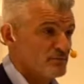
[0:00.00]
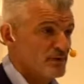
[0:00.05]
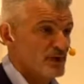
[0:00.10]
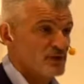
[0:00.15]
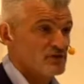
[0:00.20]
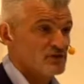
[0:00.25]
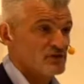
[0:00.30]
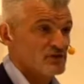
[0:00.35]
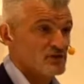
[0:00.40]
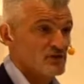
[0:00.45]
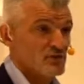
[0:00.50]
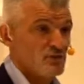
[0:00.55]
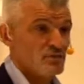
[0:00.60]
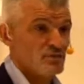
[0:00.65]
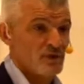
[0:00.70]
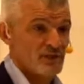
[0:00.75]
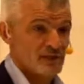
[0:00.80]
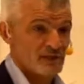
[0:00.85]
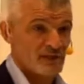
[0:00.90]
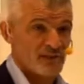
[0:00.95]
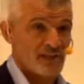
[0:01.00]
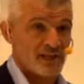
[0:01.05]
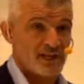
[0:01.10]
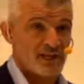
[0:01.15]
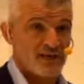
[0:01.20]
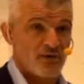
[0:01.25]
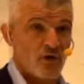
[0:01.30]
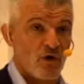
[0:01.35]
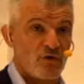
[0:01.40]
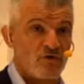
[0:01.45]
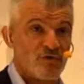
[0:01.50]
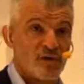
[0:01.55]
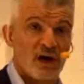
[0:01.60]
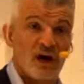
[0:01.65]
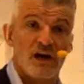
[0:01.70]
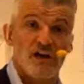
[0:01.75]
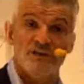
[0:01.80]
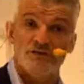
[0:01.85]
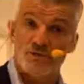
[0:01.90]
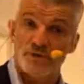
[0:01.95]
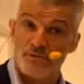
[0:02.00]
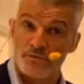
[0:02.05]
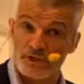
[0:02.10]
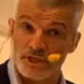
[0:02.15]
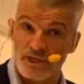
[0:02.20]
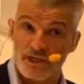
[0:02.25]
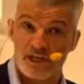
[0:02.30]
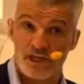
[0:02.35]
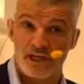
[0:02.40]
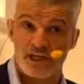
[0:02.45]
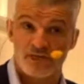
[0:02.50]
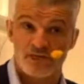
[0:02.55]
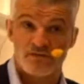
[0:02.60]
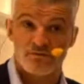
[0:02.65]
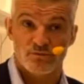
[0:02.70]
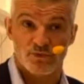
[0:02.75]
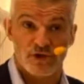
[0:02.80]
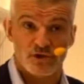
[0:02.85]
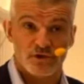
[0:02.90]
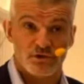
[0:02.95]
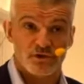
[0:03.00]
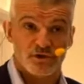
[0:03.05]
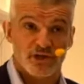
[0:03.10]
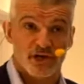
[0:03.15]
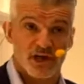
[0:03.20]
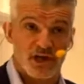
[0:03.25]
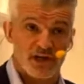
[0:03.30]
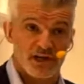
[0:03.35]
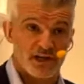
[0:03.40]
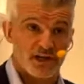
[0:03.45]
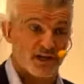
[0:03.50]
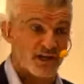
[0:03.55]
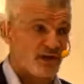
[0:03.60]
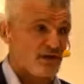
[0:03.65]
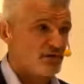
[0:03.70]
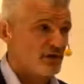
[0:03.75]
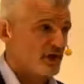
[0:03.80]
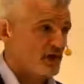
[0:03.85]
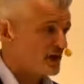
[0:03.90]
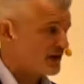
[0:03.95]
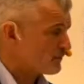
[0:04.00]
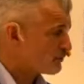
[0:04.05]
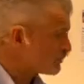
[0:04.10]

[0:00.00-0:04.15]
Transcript: microscope with the lid off, as would be the case when you're carrying out any